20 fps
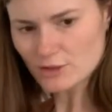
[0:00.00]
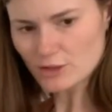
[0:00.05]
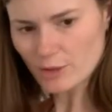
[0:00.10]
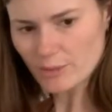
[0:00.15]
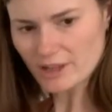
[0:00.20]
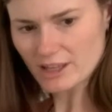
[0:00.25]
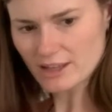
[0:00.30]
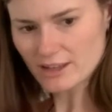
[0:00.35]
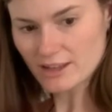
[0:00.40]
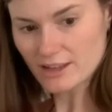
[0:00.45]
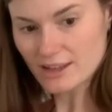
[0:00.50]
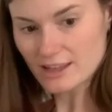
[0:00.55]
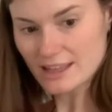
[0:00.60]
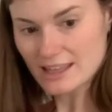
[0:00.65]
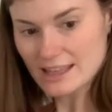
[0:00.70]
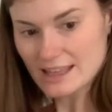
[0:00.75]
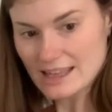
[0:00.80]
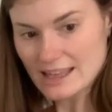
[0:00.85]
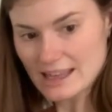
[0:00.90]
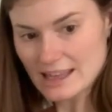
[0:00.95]
sounds
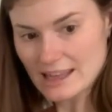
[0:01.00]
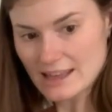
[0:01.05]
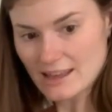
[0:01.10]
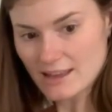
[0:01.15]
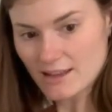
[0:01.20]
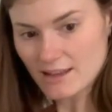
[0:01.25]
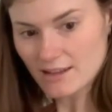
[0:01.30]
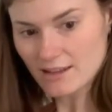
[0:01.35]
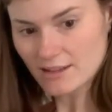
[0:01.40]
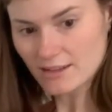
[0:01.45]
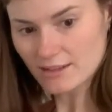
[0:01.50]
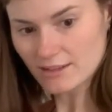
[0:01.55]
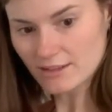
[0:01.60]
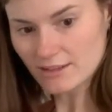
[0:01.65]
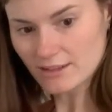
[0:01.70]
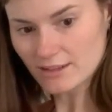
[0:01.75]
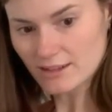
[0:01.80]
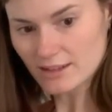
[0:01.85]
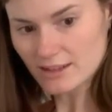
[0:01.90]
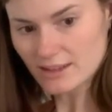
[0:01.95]
using your
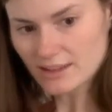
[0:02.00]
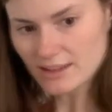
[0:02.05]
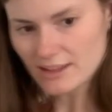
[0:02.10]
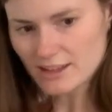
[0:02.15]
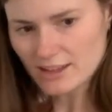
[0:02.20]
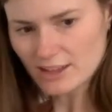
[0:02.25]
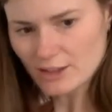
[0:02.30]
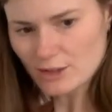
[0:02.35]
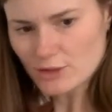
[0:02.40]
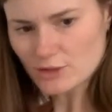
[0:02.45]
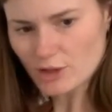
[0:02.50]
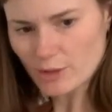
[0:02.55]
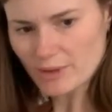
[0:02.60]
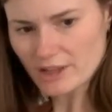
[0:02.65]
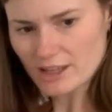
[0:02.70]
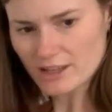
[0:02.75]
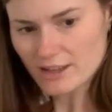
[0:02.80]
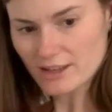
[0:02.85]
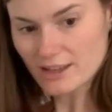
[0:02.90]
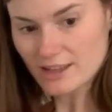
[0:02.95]
fingers. You show
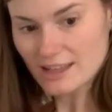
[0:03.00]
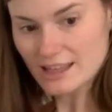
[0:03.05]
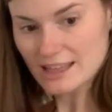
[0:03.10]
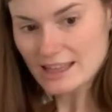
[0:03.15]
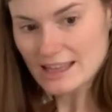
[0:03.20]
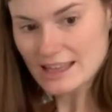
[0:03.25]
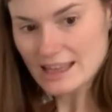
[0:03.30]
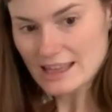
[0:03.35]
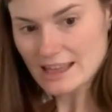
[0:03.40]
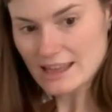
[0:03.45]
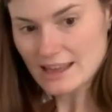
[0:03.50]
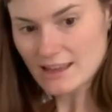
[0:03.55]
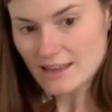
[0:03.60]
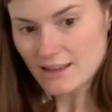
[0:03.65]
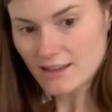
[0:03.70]
me.